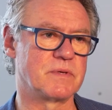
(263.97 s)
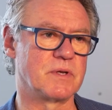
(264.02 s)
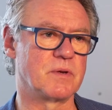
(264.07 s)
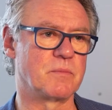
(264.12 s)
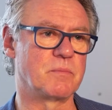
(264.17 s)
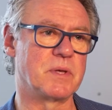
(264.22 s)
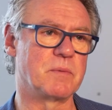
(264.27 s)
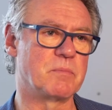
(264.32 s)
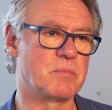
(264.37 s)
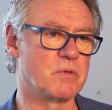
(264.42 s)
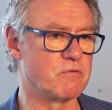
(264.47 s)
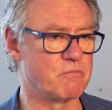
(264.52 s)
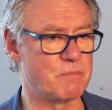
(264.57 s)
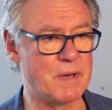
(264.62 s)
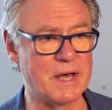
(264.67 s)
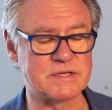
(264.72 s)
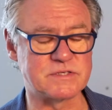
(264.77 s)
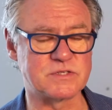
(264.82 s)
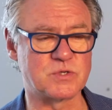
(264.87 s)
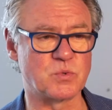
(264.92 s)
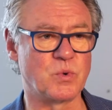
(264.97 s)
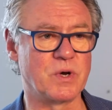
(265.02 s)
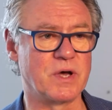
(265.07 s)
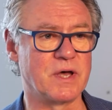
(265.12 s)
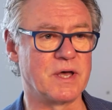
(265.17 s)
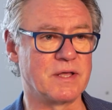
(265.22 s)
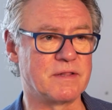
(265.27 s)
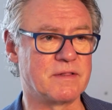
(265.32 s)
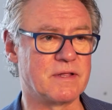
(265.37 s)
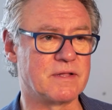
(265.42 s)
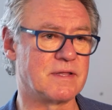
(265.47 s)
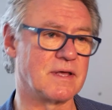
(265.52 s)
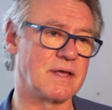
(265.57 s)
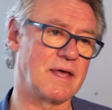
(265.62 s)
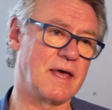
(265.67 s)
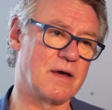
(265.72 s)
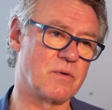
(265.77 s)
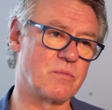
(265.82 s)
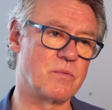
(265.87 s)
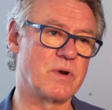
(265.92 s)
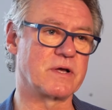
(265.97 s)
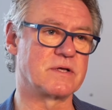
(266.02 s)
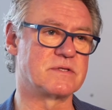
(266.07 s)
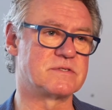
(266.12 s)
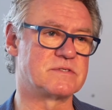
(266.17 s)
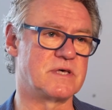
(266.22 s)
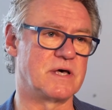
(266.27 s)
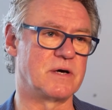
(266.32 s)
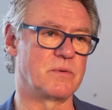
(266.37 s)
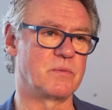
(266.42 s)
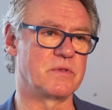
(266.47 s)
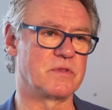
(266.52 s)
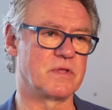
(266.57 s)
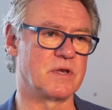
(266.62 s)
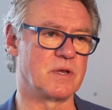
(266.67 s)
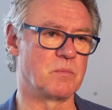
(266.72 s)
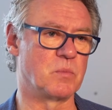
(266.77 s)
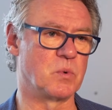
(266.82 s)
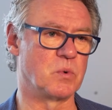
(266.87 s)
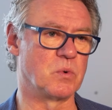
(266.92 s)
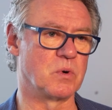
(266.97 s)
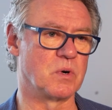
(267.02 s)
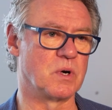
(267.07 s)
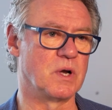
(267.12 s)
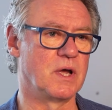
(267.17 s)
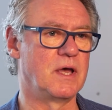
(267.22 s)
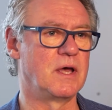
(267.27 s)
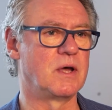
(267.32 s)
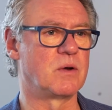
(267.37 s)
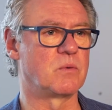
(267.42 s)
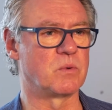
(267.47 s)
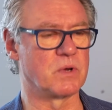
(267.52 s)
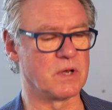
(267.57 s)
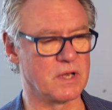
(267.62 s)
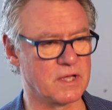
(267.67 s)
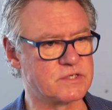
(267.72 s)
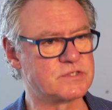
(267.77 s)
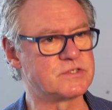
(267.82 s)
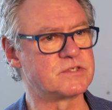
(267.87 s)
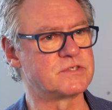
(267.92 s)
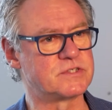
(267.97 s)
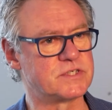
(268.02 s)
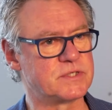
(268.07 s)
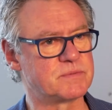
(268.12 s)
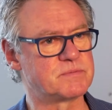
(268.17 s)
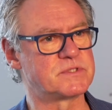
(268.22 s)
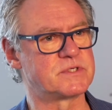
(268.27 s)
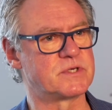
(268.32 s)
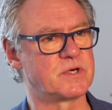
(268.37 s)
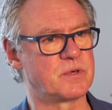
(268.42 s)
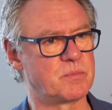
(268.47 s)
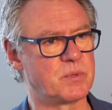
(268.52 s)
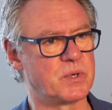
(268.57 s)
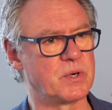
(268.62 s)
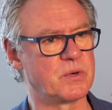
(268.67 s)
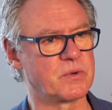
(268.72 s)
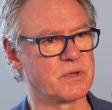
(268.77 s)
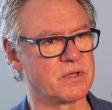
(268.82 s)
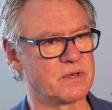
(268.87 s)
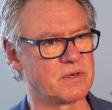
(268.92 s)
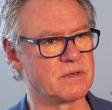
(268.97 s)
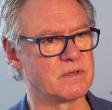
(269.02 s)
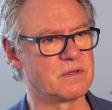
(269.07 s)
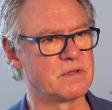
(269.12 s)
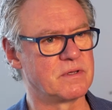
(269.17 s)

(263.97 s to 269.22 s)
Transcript: You know, people who've passed away that they can't reconcile with anymore, relationships that are broken.